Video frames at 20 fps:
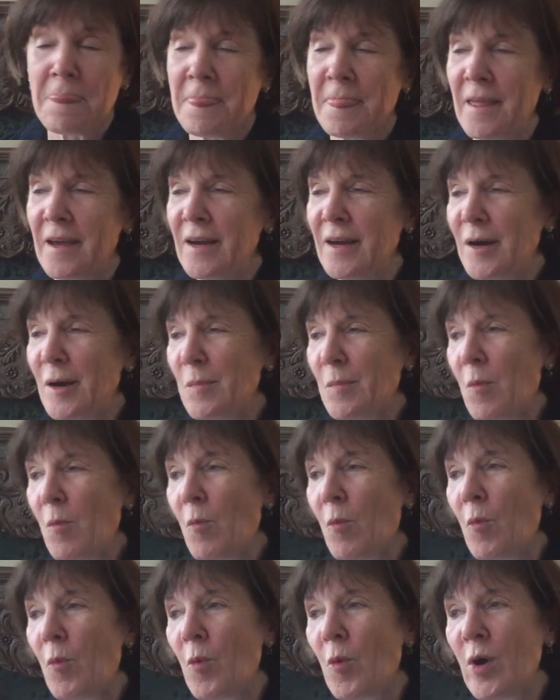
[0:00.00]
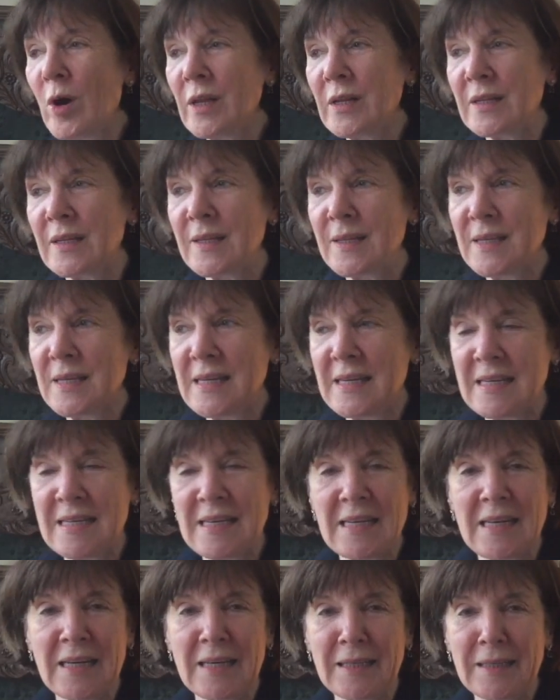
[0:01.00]
what
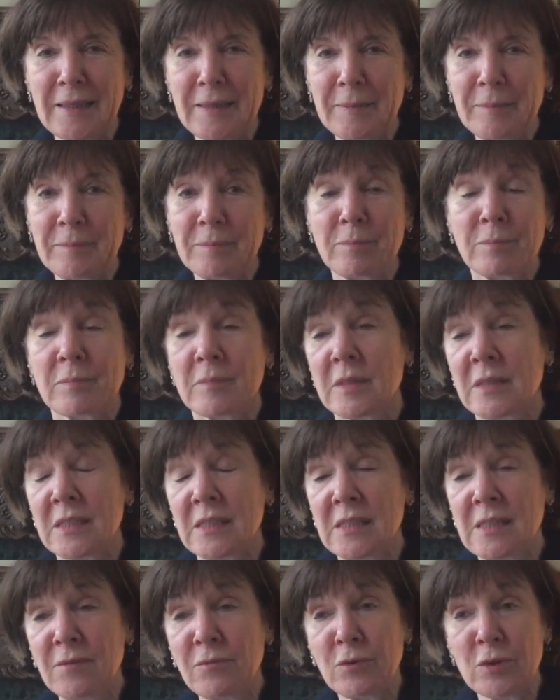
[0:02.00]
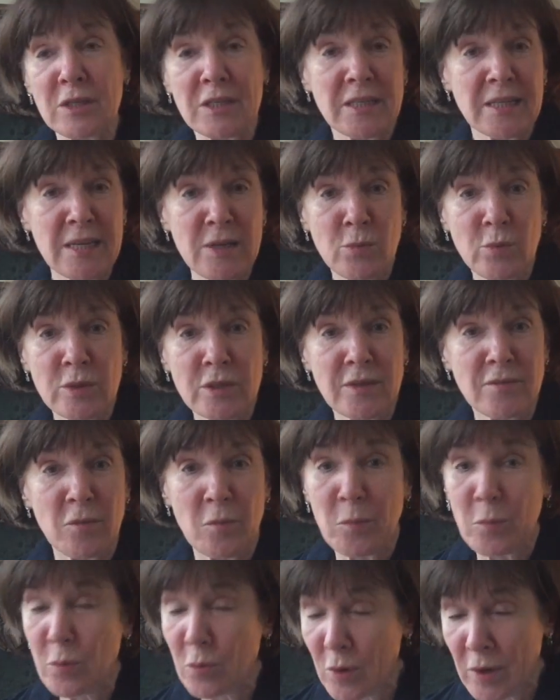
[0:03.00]
the different sequence of
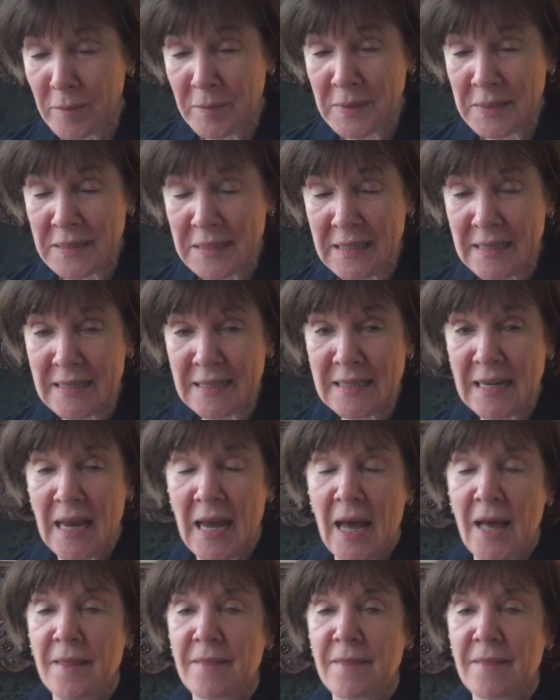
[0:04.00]
appointments is.